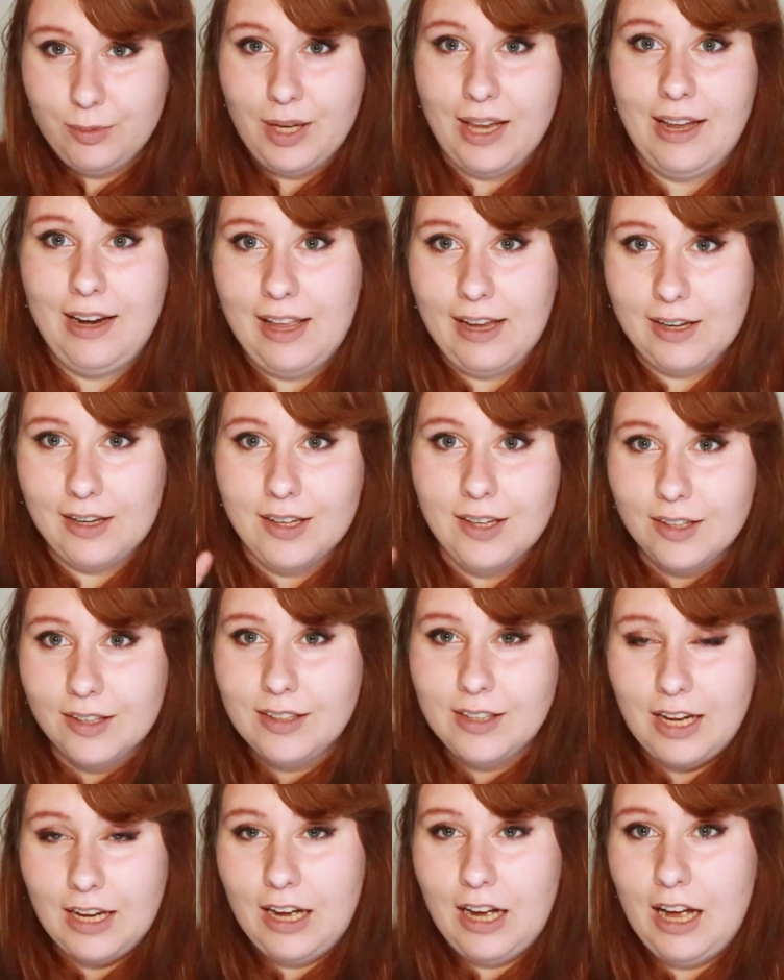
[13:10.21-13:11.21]
We had like a
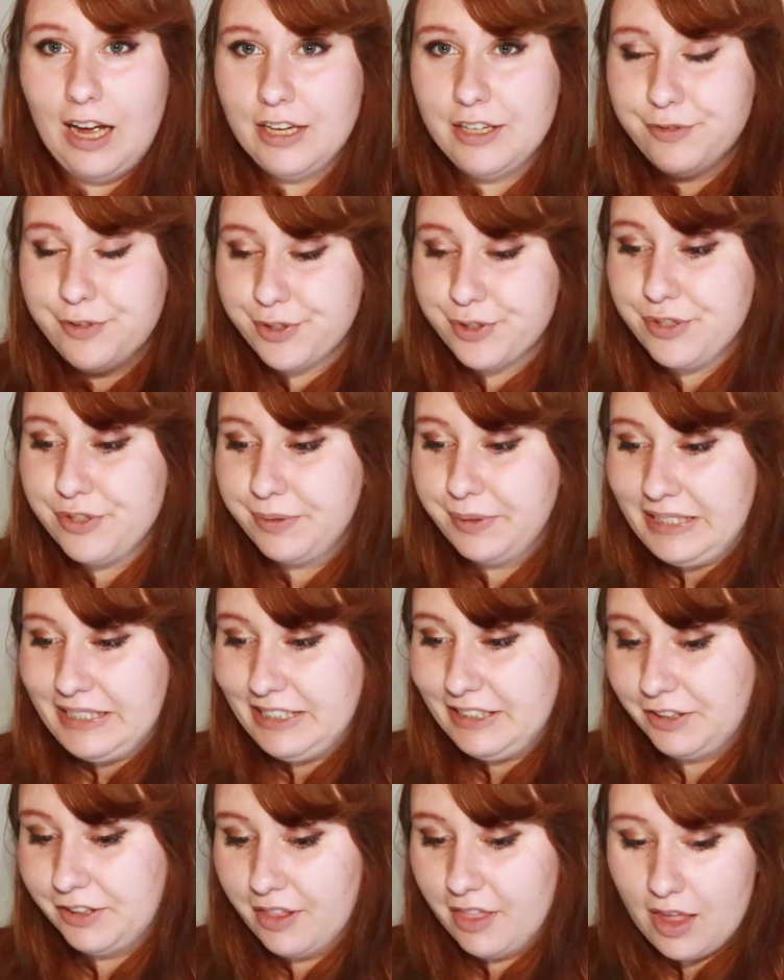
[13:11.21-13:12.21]
anniversary
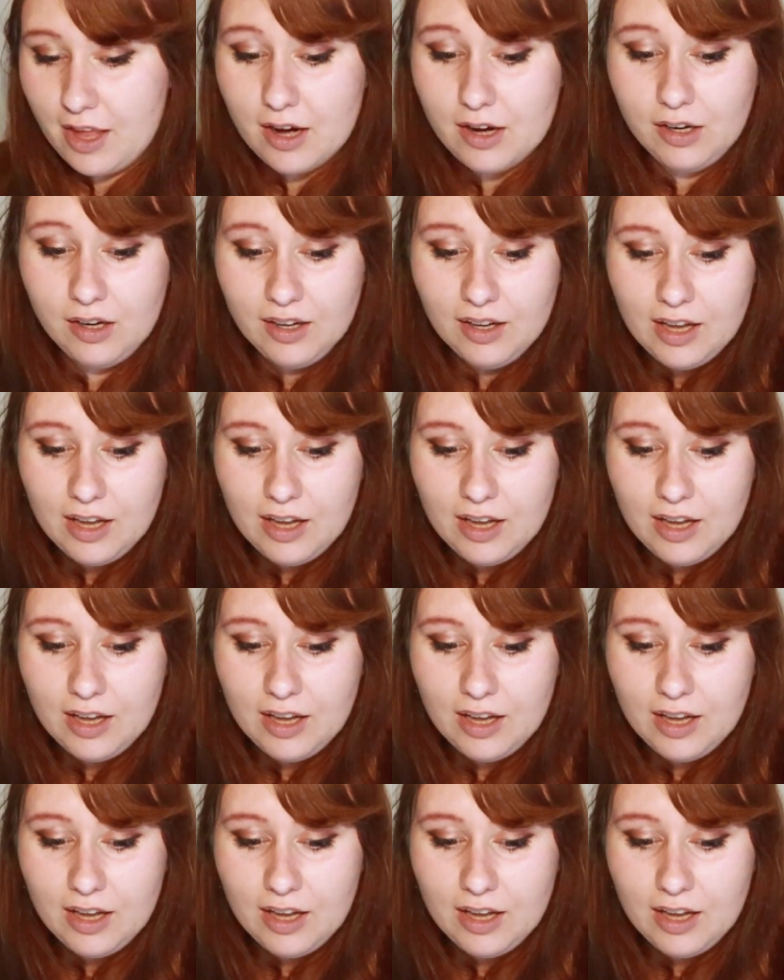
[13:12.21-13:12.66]
dinner there.